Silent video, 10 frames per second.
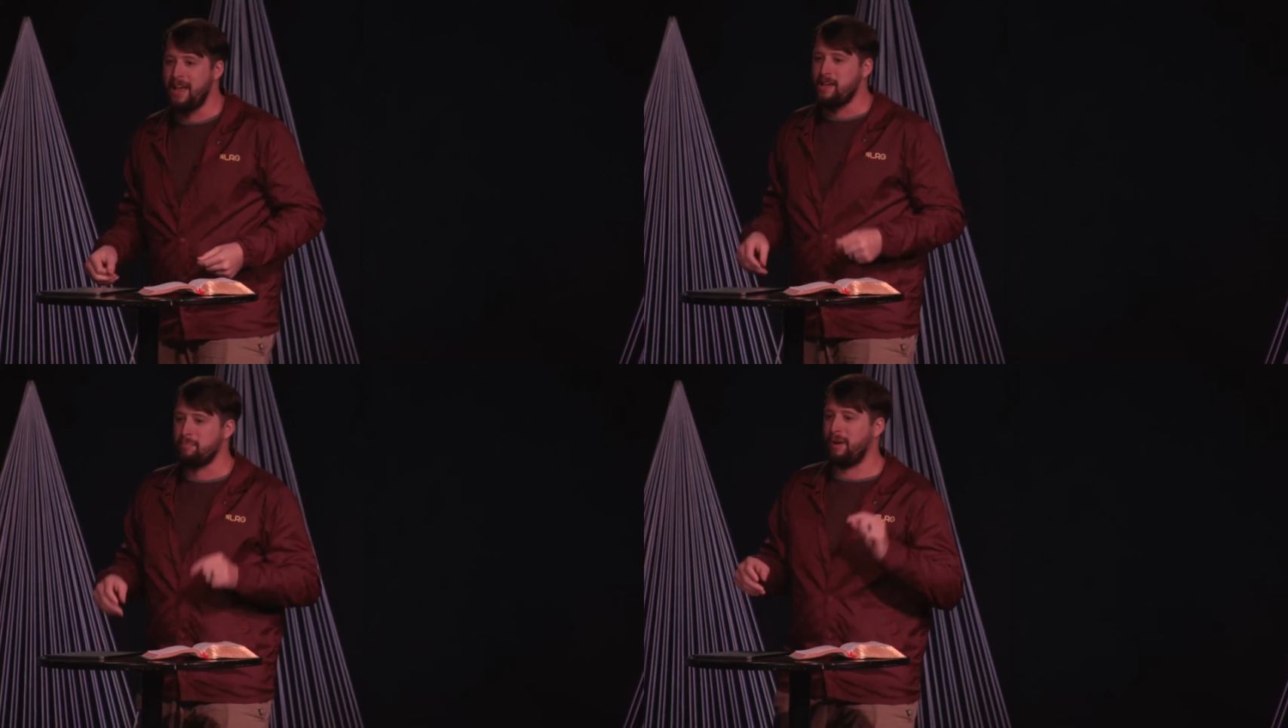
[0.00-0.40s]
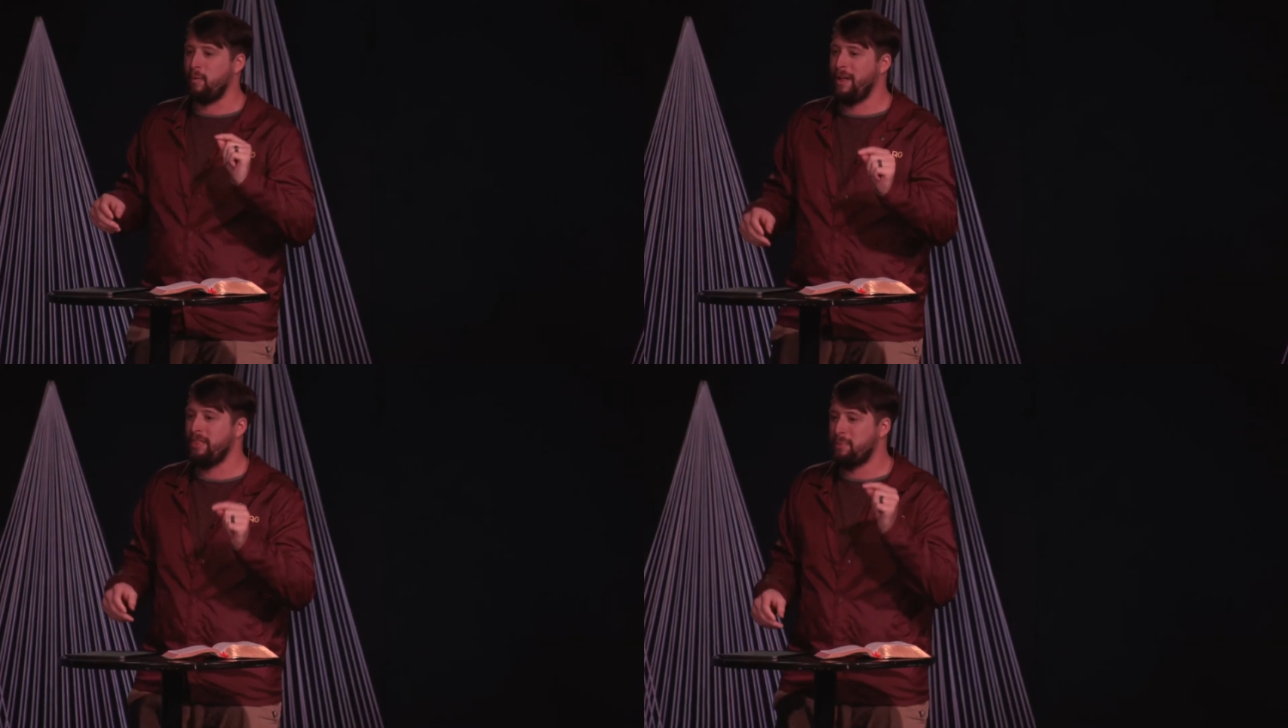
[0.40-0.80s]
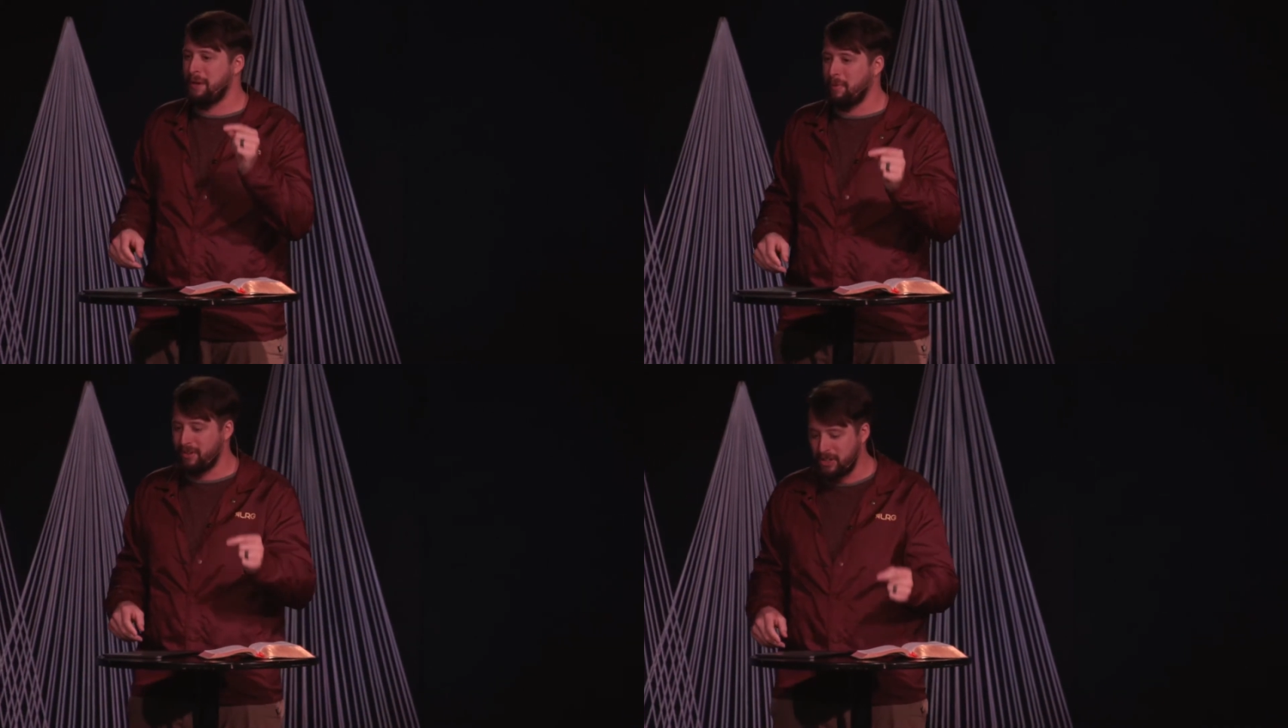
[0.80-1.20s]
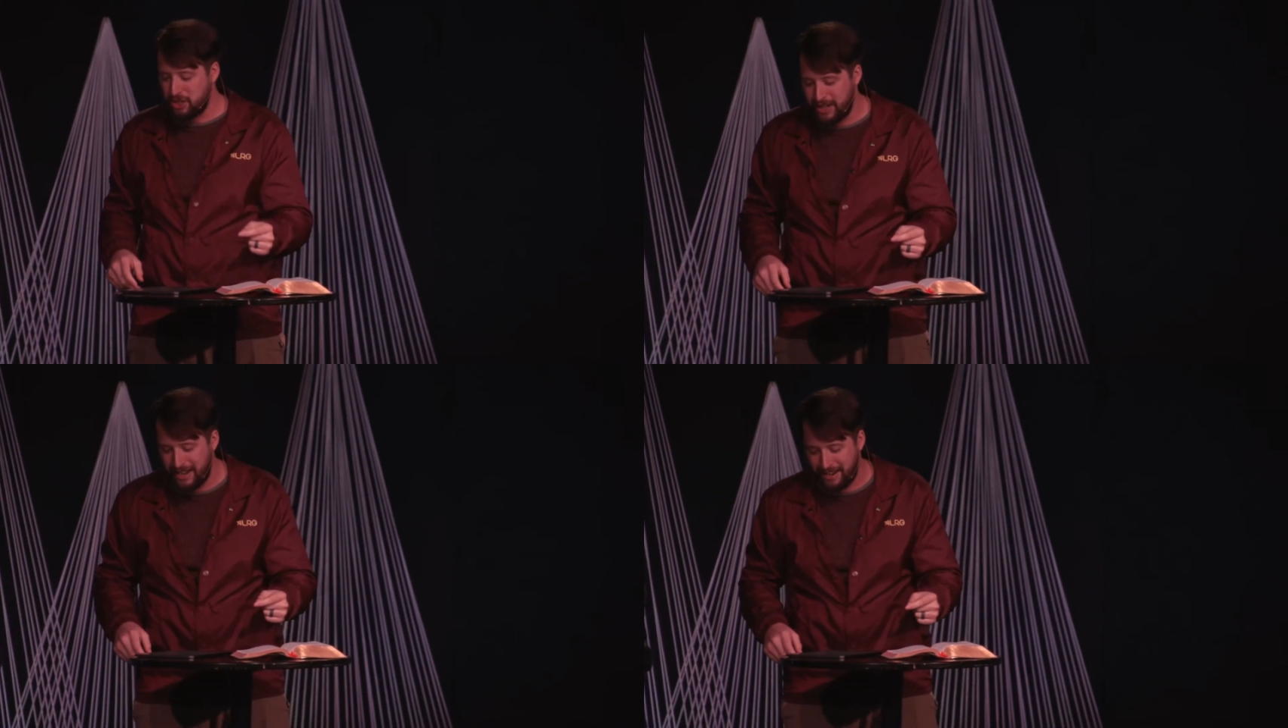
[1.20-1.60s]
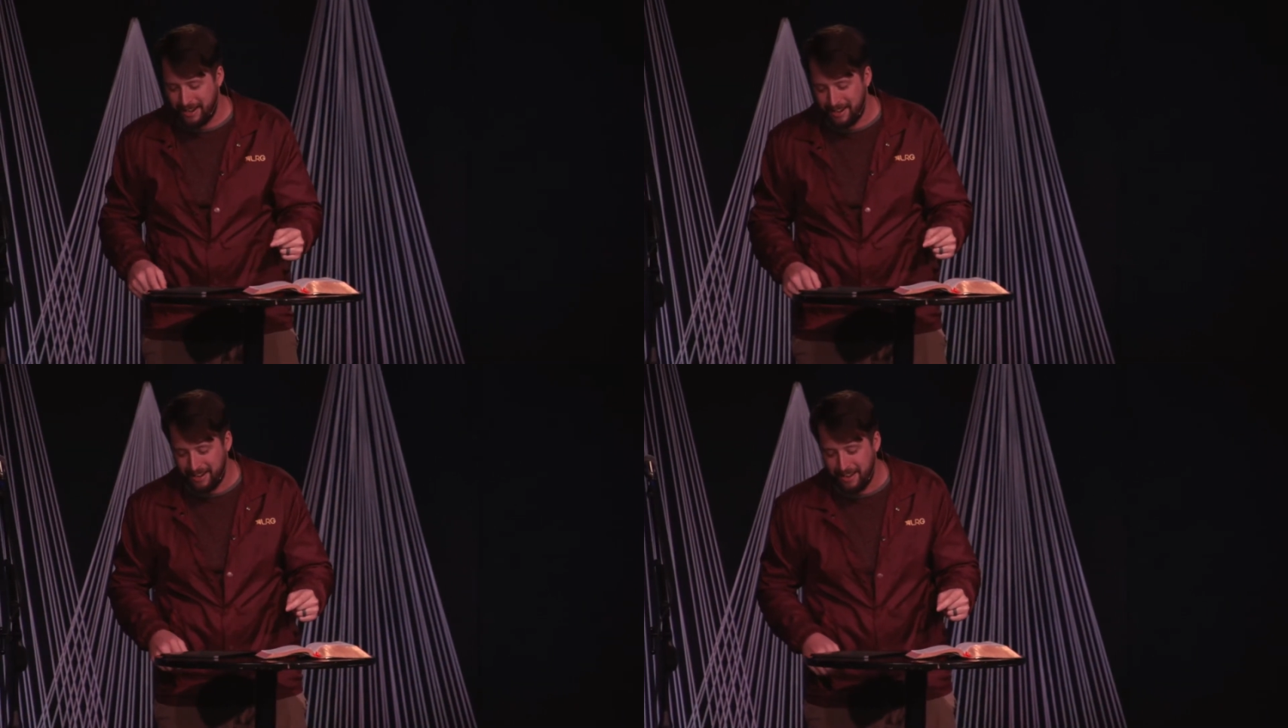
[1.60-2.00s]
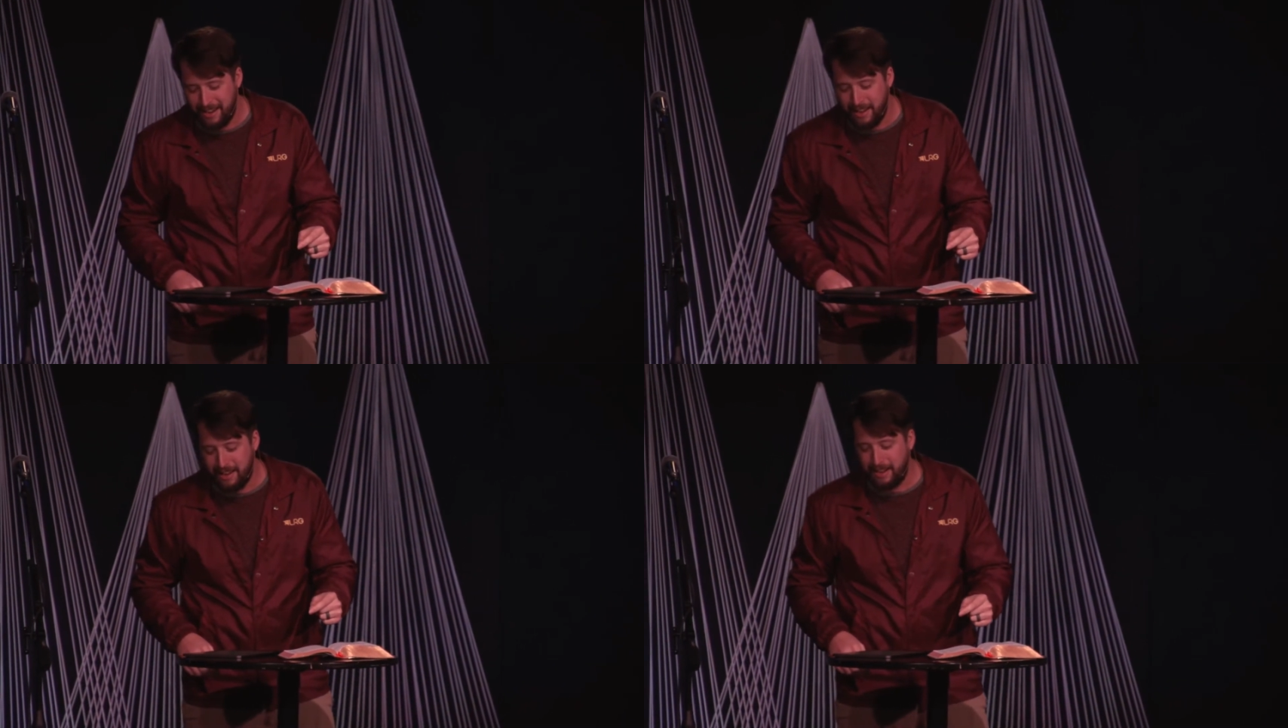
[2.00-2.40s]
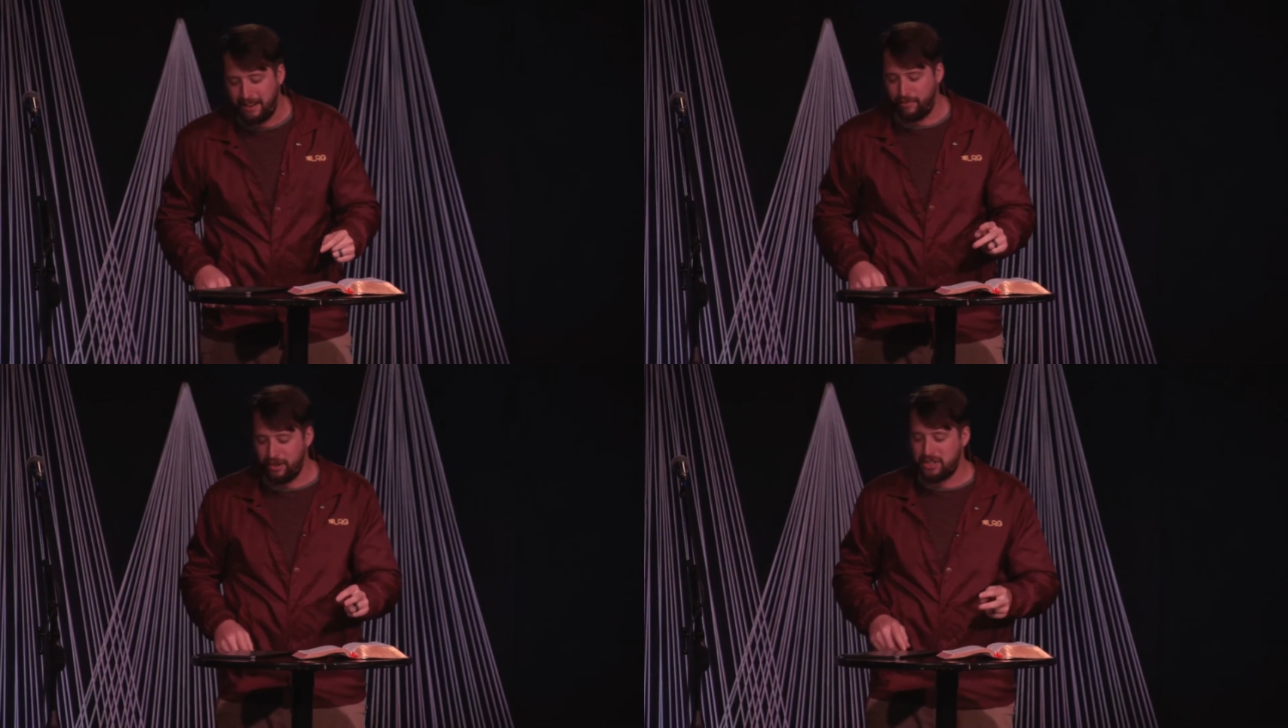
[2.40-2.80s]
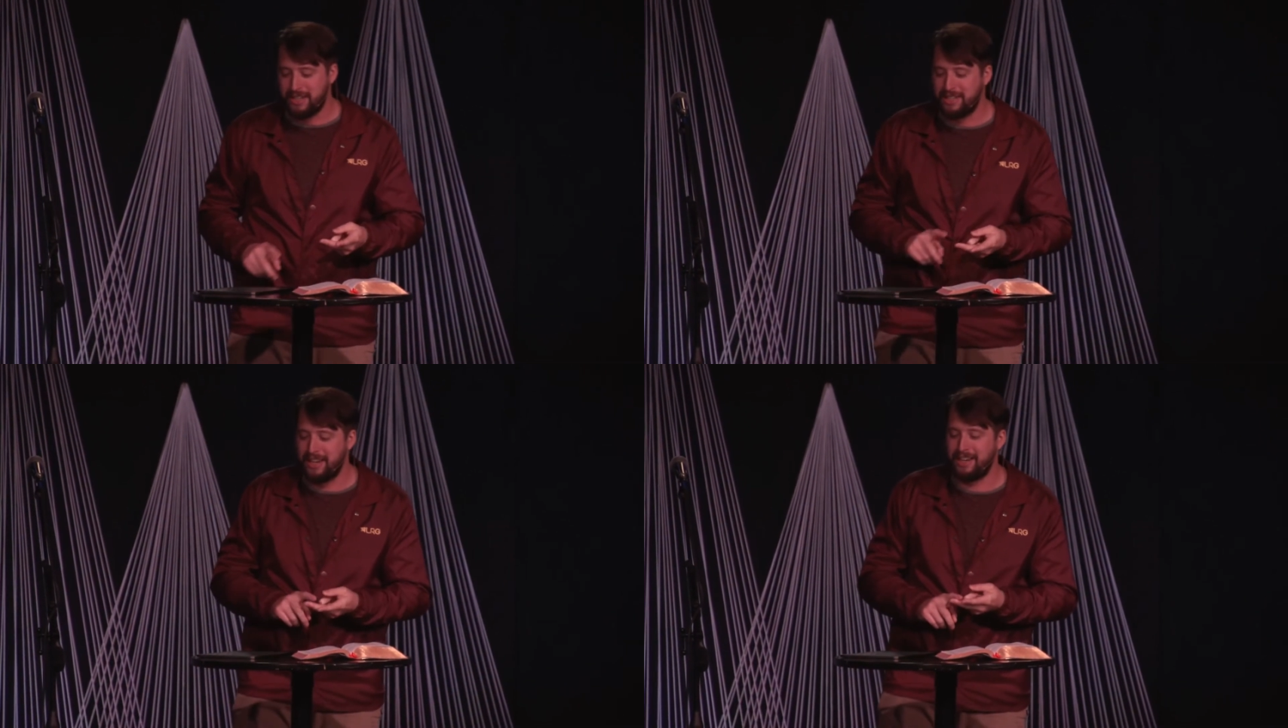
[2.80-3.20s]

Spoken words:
But when the people understand it, in verse 18,